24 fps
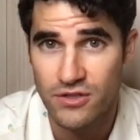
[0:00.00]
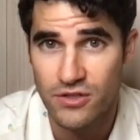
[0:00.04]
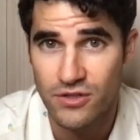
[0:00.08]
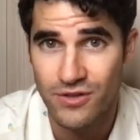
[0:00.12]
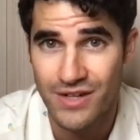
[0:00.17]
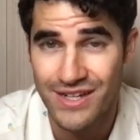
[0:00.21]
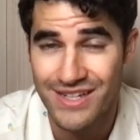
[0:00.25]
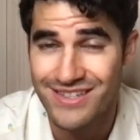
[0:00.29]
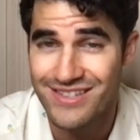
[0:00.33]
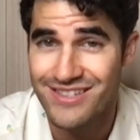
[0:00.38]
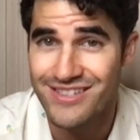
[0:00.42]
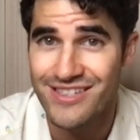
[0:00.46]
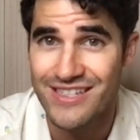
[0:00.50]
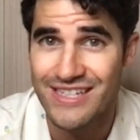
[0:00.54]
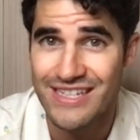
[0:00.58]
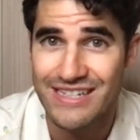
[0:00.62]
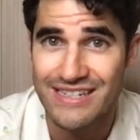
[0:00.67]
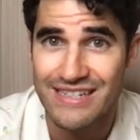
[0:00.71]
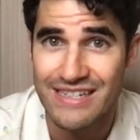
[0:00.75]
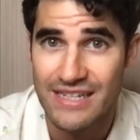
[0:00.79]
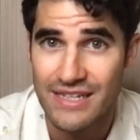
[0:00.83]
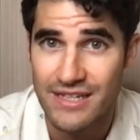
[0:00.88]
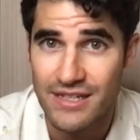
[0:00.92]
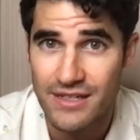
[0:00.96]
to a
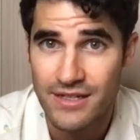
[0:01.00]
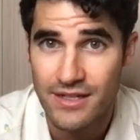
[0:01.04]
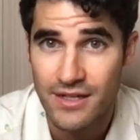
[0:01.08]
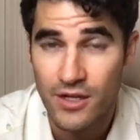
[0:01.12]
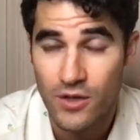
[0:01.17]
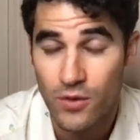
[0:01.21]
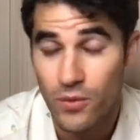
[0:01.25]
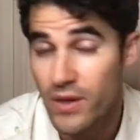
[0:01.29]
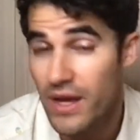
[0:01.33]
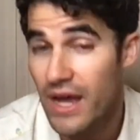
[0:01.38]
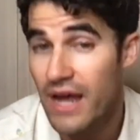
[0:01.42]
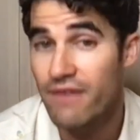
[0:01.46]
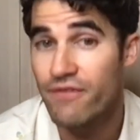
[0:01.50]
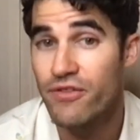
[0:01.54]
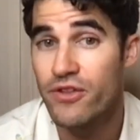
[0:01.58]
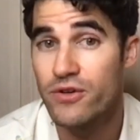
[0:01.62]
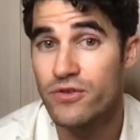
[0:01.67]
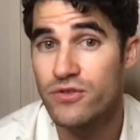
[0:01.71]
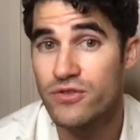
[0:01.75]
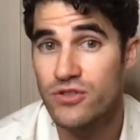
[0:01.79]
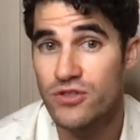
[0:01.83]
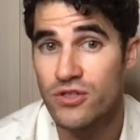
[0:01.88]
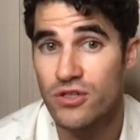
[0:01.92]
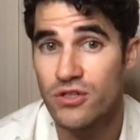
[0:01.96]
CD, we have
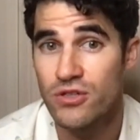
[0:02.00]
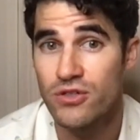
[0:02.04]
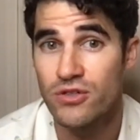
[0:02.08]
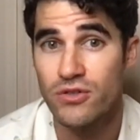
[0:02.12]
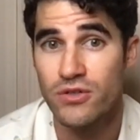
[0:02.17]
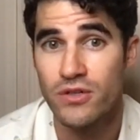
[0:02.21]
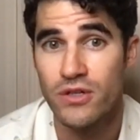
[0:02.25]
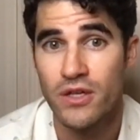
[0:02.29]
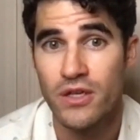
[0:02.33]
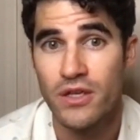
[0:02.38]
those too.